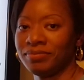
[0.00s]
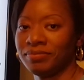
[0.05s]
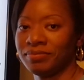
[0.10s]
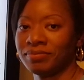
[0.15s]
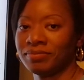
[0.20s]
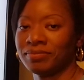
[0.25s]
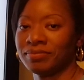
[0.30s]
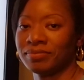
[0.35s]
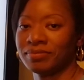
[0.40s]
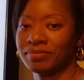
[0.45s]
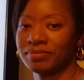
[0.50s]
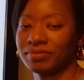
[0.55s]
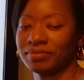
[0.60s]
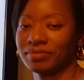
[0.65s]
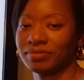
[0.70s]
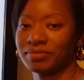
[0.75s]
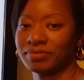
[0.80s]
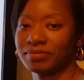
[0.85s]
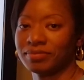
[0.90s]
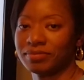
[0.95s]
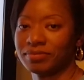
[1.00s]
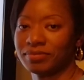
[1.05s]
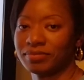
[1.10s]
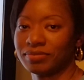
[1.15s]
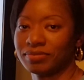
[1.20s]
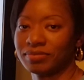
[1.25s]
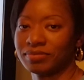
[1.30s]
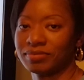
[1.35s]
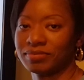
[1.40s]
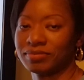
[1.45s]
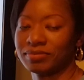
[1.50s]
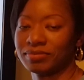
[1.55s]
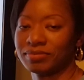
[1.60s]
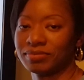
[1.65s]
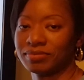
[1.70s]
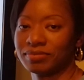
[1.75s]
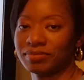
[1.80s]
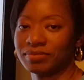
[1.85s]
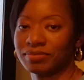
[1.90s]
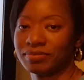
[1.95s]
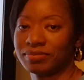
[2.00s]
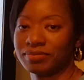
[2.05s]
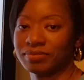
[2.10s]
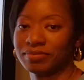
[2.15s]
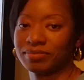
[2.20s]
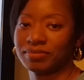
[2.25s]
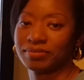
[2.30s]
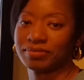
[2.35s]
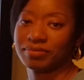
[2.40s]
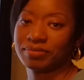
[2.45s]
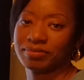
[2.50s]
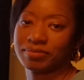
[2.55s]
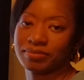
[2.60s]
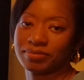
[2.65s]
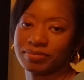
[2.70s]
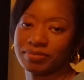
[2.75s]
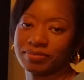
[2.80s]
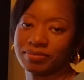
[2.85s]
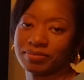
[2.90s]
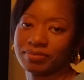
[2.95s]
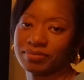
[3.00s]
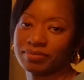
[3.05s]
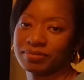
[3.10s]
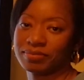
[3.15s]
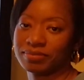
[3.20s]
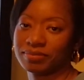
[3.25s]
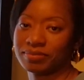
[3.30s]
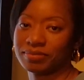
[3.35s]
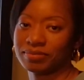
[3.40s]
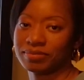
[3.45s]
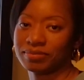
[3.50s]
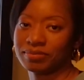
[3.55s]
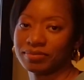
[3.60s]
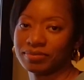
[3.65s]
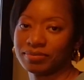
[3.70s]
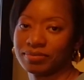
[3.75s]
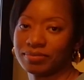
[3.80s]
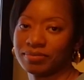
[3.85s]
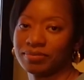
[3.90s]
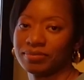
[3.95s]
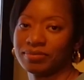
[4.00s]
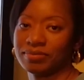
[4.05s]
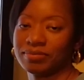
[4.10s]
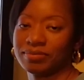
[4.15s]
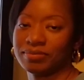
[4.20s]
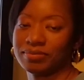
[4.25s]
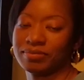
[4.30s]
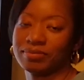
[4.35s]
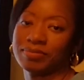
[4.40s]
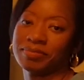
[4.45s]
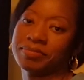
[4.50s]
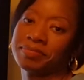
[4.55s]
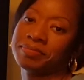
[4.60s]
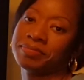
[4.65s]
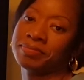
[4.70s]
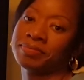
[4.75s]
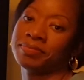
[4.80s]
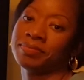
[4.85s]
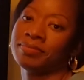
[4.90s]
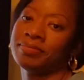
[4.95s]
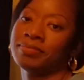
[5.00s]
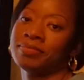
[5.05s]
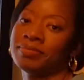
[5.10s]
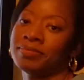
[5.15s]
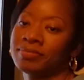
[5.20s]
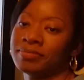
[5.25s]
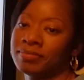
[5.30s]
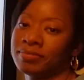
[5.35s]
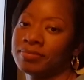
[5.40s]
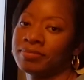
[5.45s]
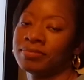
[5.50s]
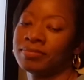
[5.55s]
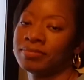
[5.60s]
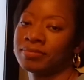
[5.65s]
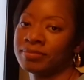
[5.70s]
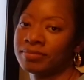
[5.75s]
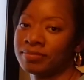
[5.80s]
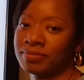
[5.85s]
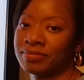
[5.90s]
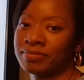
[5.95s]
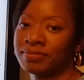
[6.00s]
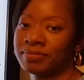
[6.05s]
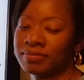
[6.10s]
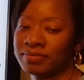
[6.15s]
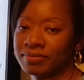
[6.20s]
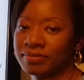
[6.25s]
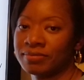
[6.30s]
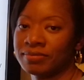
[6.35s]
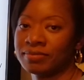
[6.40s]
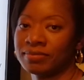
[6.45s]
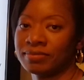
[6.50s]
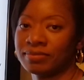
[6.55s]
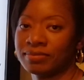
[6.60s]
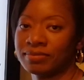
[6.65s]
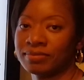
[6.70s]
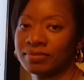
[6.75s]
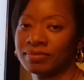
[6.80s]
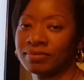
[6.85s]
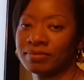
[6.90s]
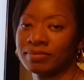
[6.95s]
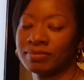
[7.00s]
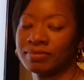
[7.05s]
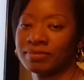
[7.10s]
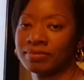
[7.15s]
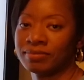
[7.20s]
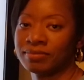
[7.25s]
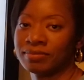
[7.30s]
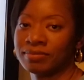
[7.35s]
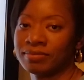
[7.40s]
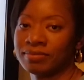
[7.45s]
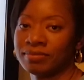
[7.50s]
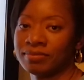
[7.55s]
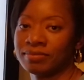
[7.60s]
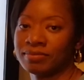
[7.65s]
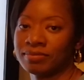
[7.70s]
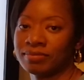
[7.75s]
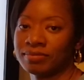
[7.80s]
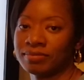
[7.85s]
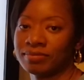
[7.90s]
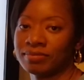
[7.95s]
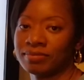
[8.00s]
(not speaking)